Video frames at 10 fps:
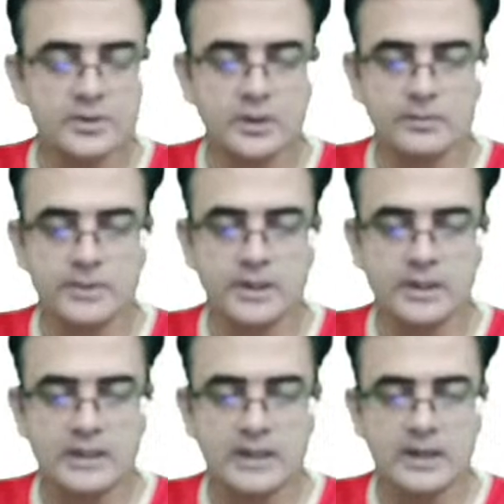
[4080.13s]
of the
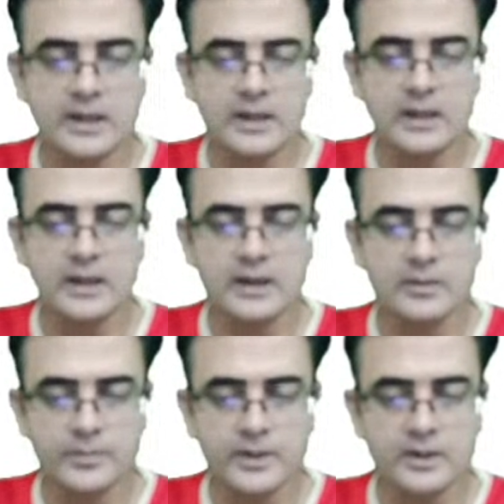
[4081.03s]
tRNA are
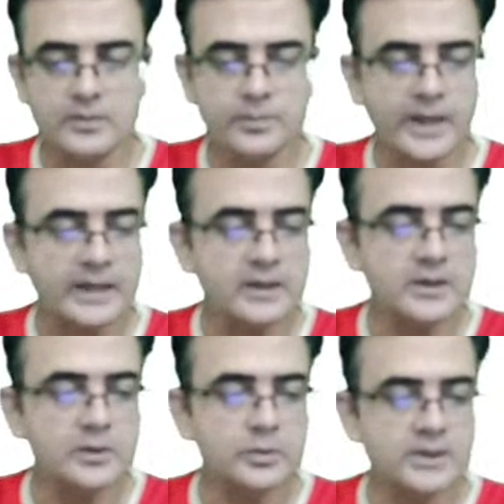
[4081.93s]
repaired prior
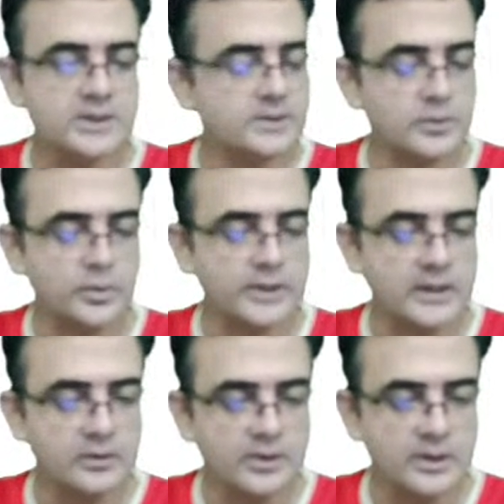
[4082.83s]
to the transcription. No, they
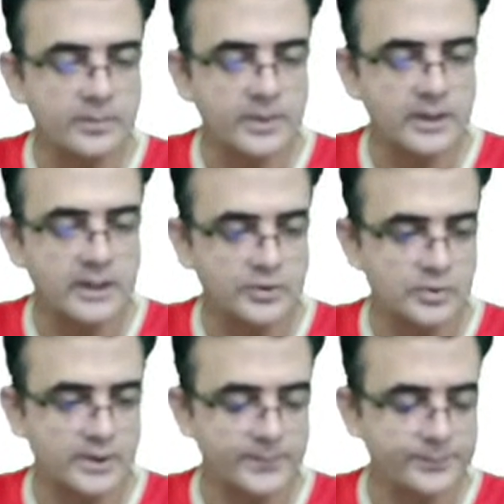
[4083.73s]
are not repaired
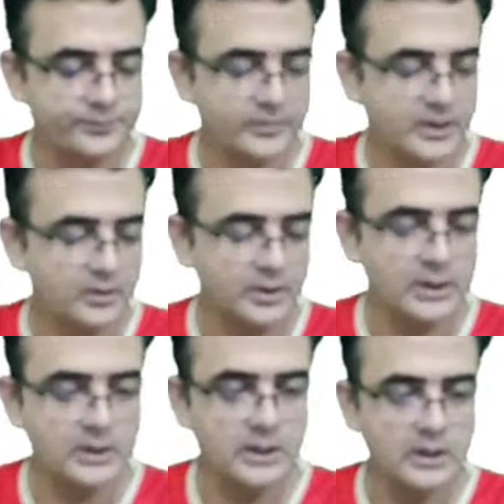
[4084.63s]
actually,
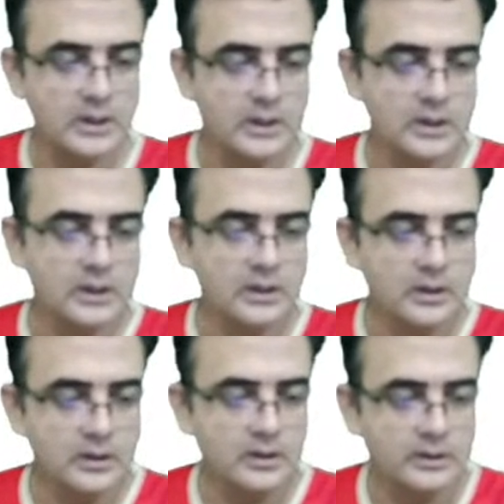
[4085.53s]
okay?
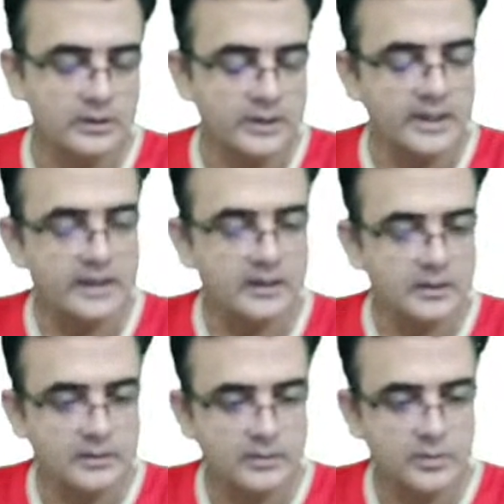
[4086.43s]
They
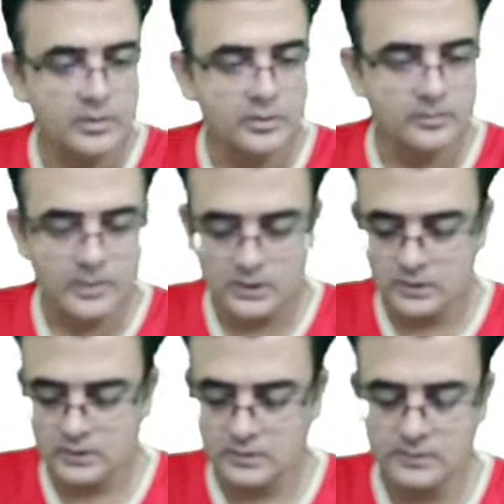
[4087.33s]

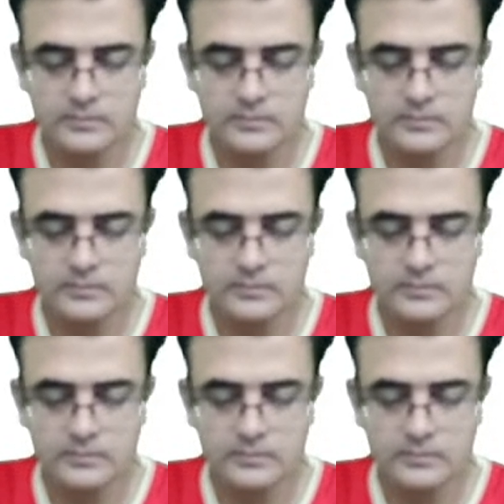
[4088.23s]
are